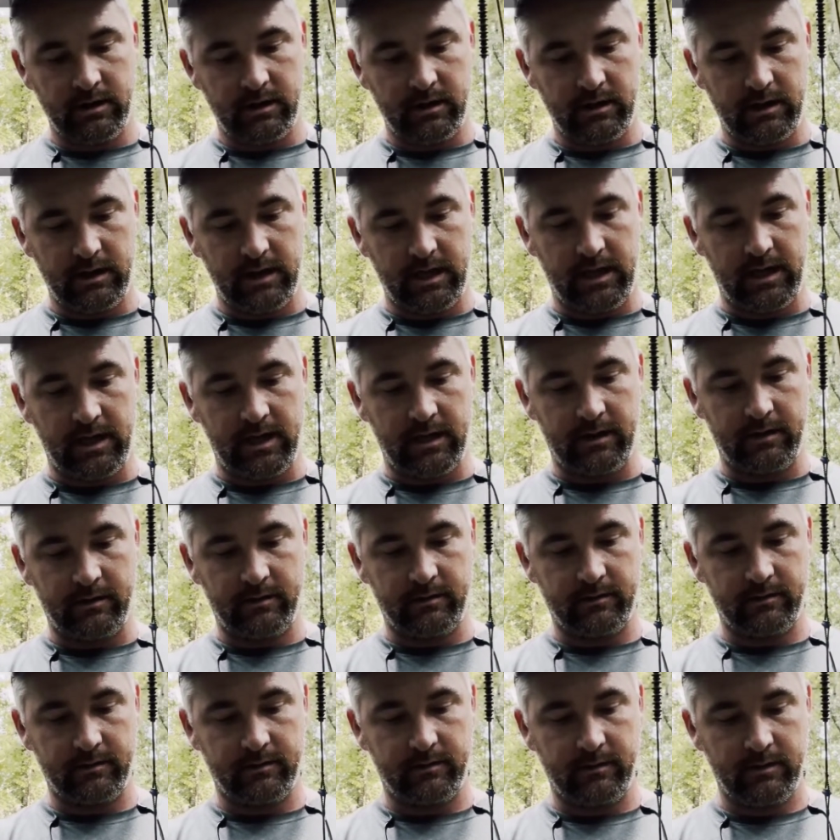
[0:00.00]
And
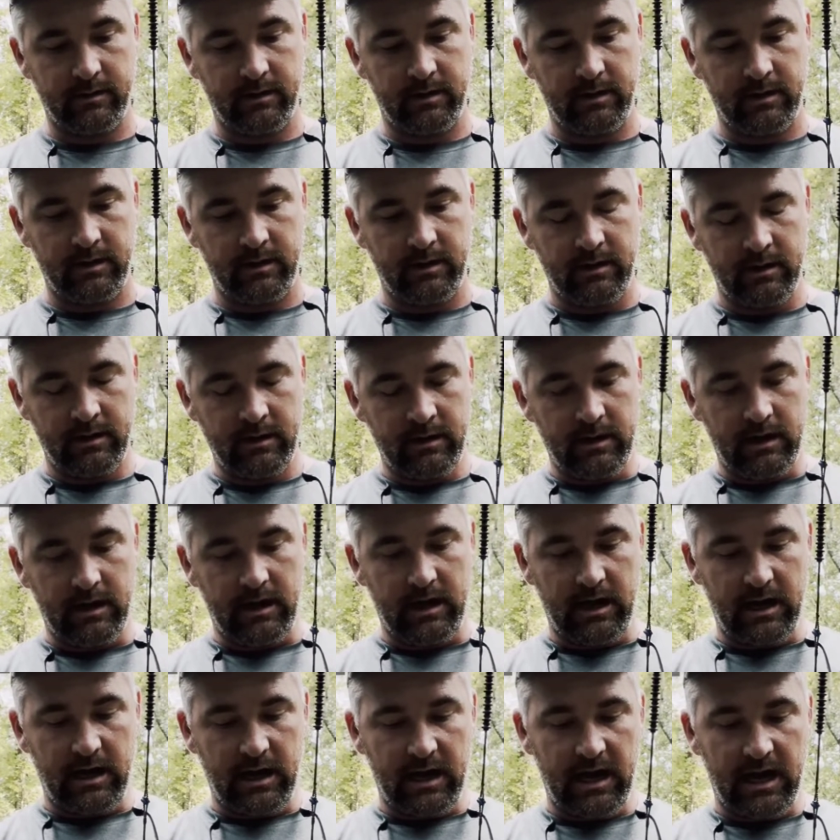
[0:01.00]

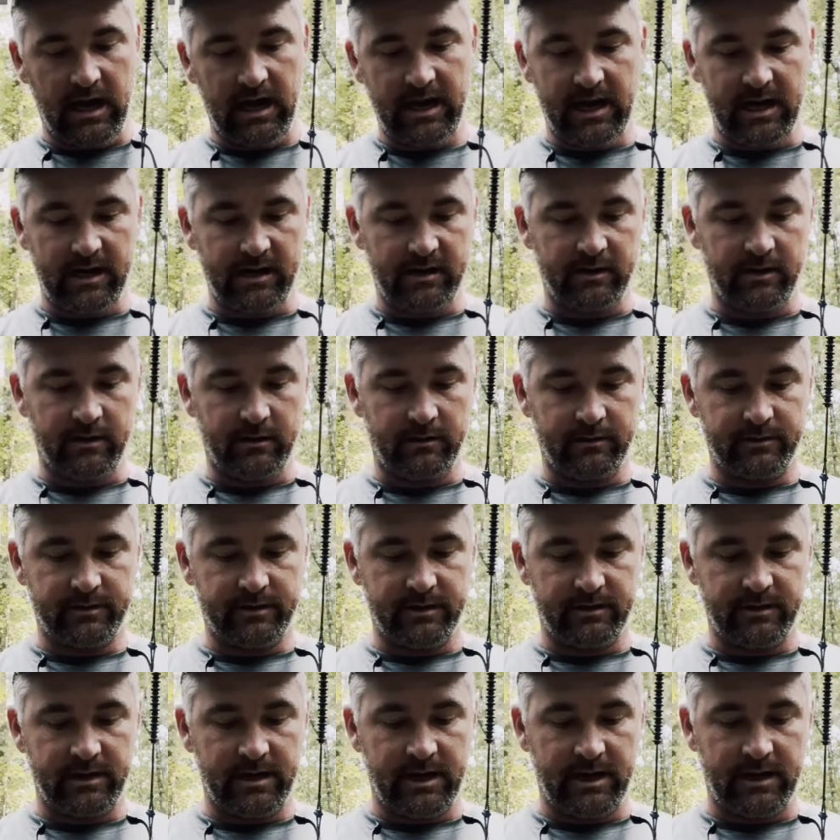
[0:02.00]
I got to noticing
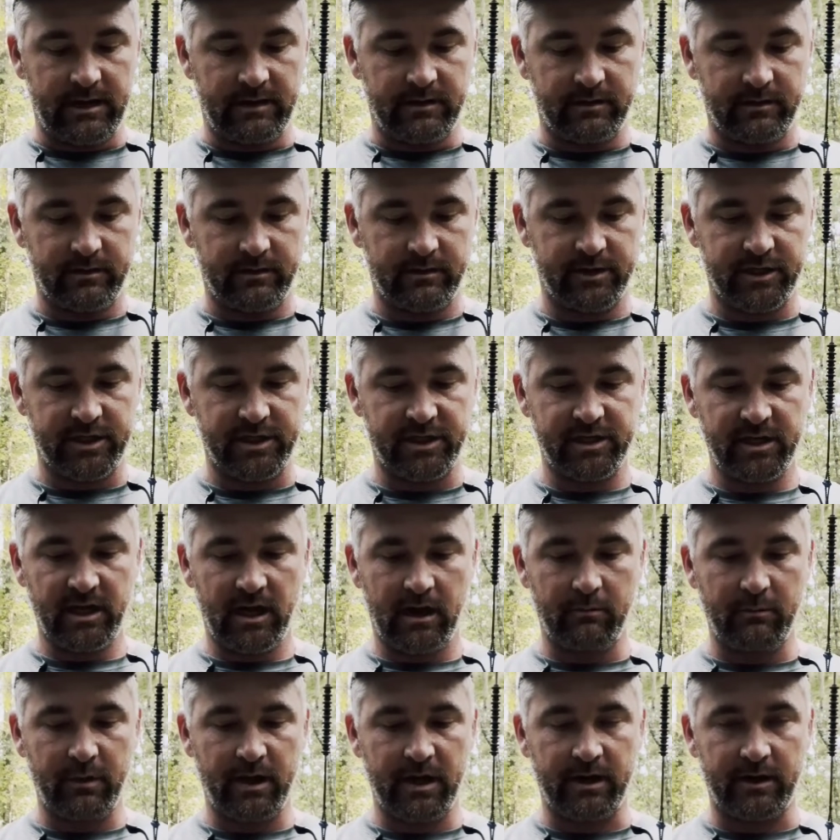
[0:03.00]
that she shot
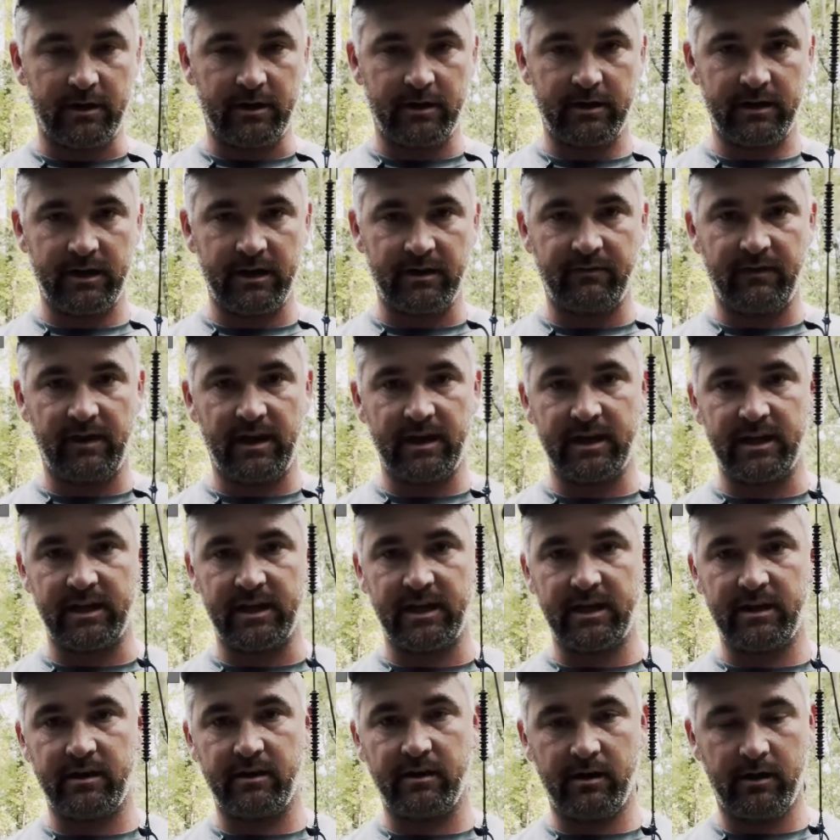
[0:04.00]
better if I could
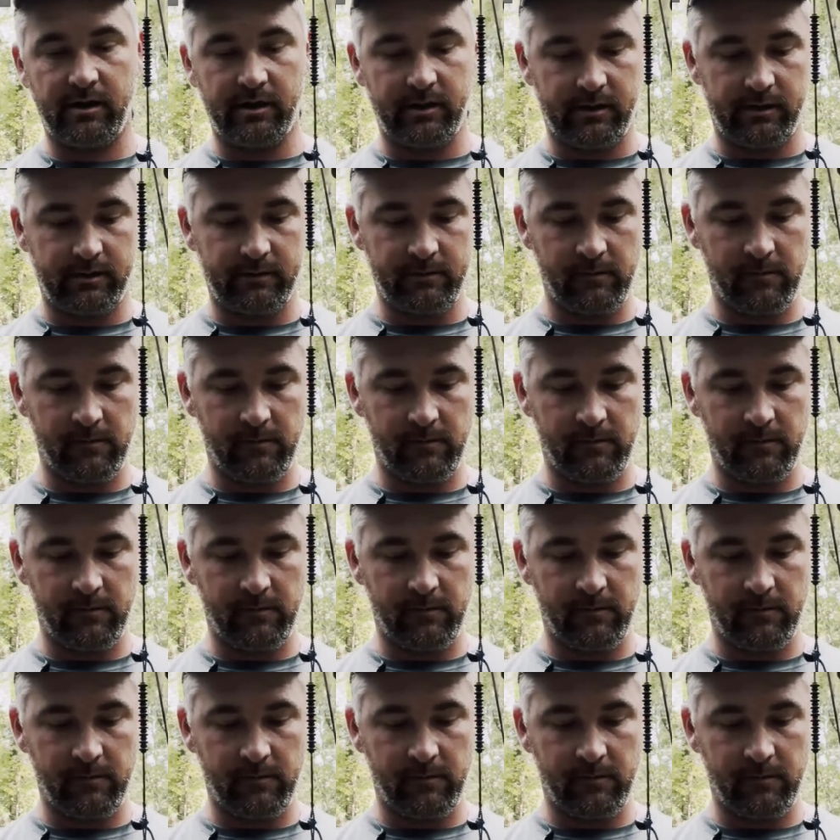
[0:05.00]
get her